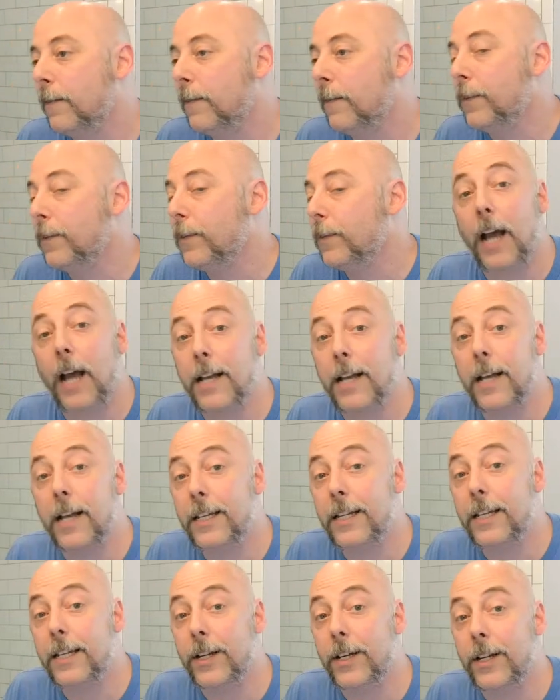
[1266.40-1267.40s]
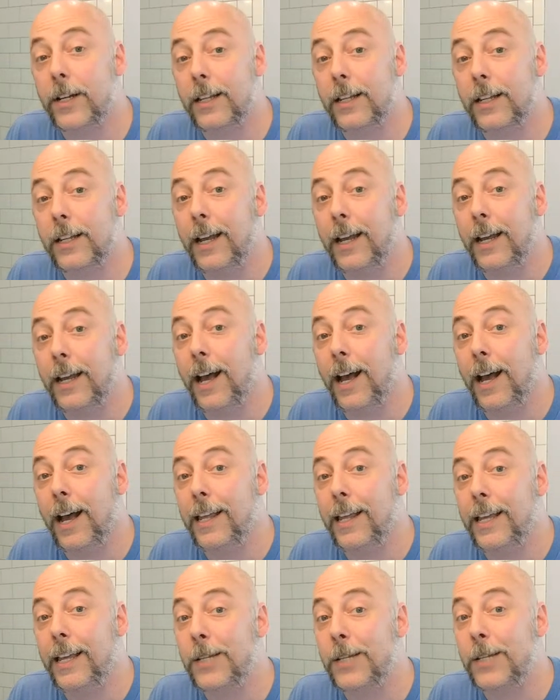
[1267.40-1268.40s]
Guys, seriously, it
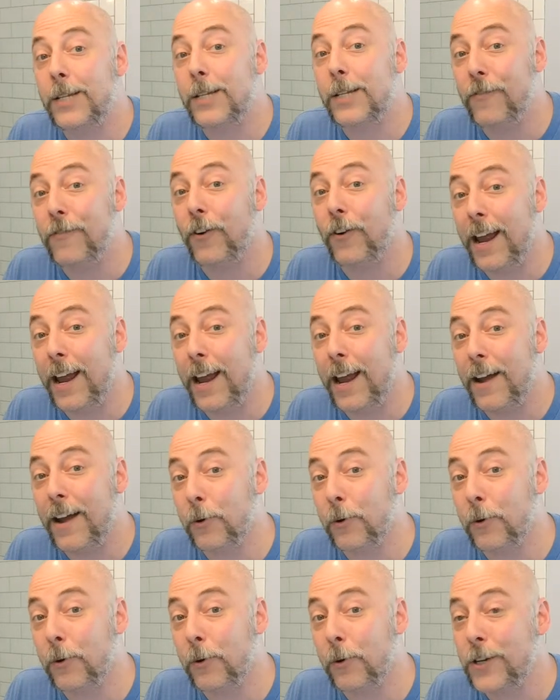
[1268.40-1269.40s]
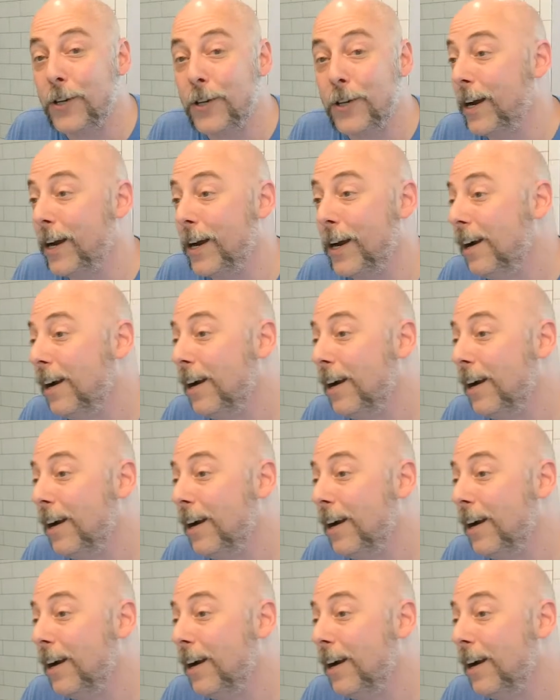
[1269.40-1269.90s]
takes me forever to grow facial hair.